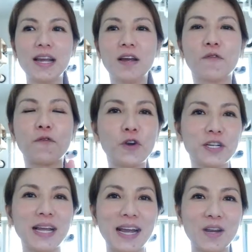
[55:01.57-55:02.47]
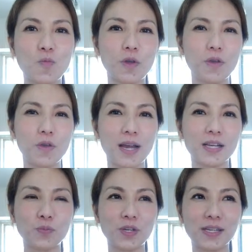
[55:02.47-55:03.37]
firsthand with you guys
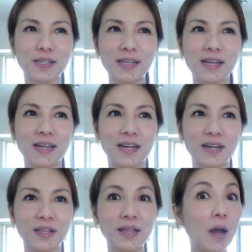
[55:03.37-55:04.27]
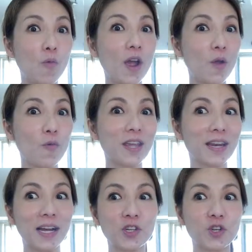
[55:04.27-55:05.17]
because that way we can
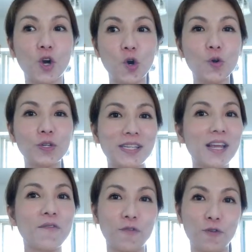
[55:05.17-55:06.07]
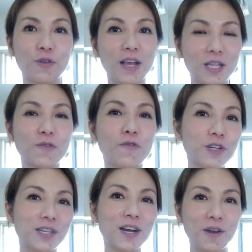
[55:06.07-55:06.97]
actually all see it for like the first
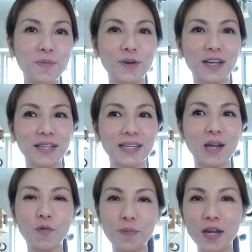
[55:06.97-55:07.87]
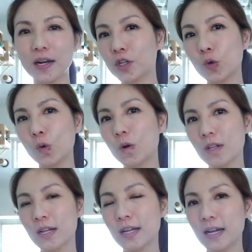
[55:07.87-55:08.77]
time. I think that would be kind of cool,
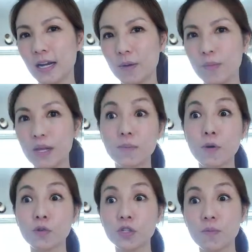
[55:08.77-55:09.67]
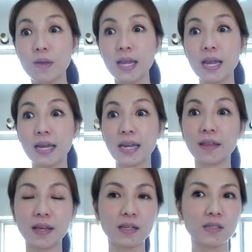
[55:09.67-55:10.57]
as opposed to me getting
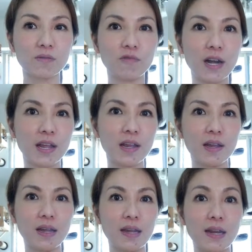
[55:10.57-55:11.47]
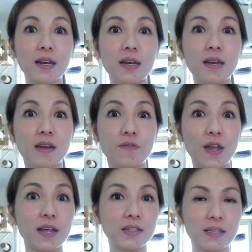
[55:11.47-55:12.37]
things ready in
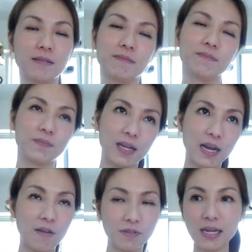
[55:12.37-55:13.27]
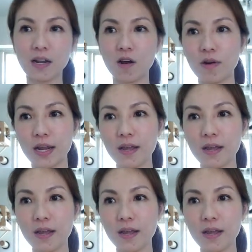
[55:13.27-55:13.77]
advance and that I have seen it already.